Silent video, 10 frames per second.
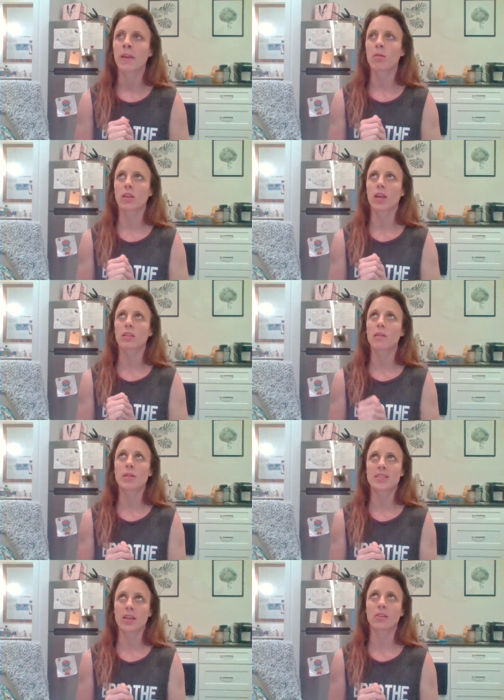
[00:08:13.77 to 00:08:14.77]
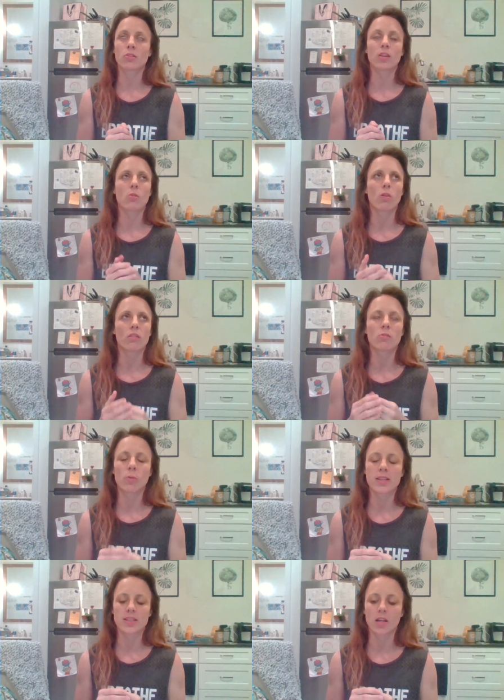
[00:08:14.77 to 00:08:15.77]
but like, let me tell you, like one of the
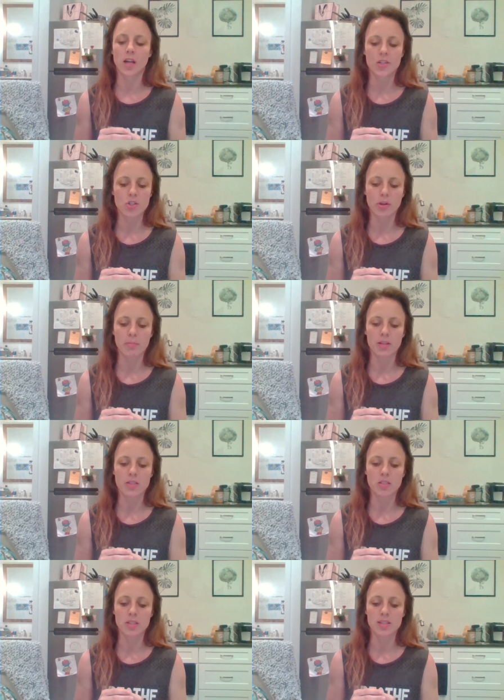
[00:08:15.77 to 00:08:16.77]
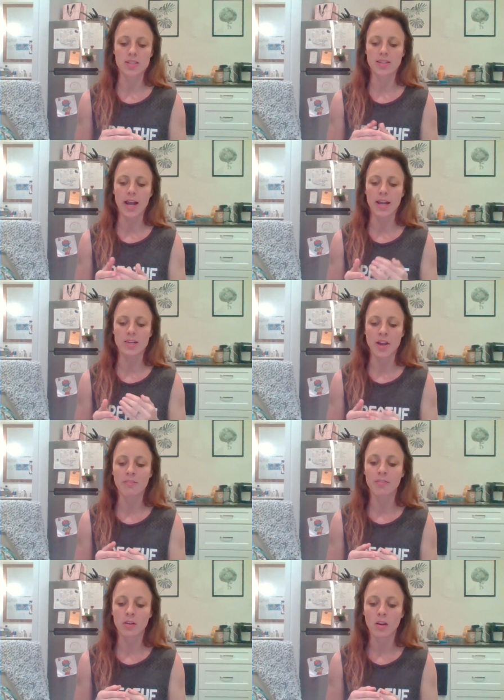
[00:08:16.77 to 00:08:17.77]
ways that God showed up in His goodness is that I
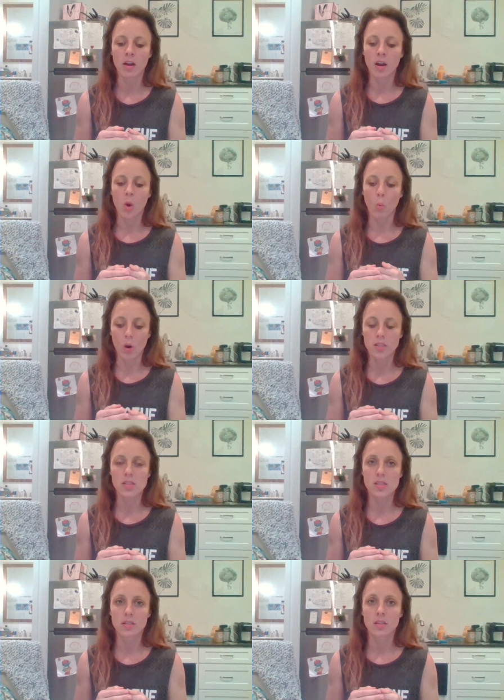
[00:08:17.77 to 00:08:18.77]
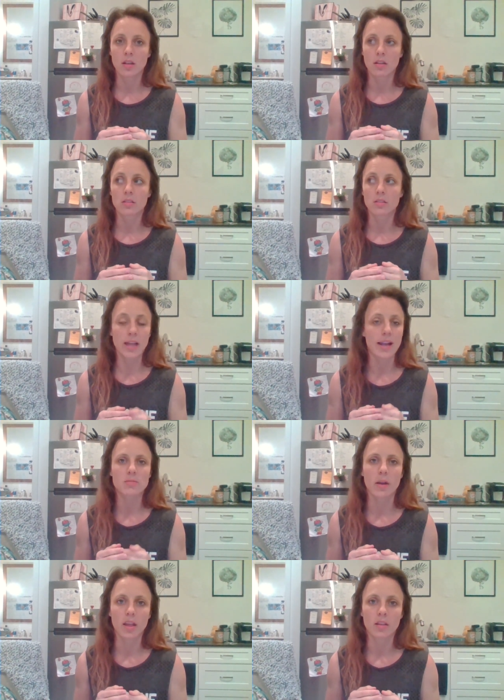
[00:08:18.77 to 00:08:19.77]
never once
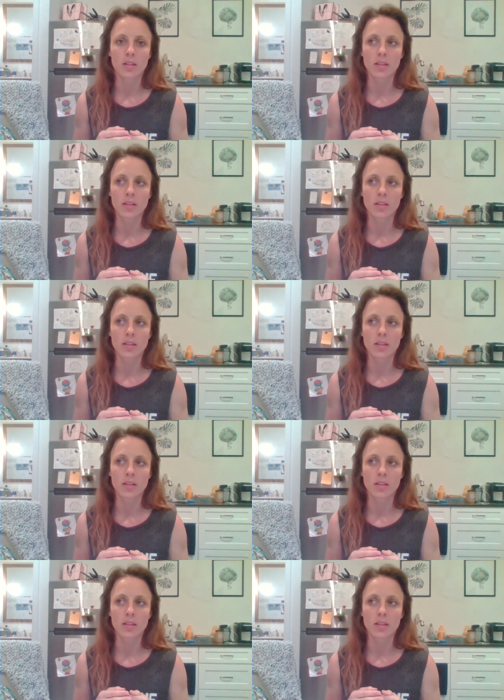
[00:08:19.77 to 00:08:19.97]
lacked money.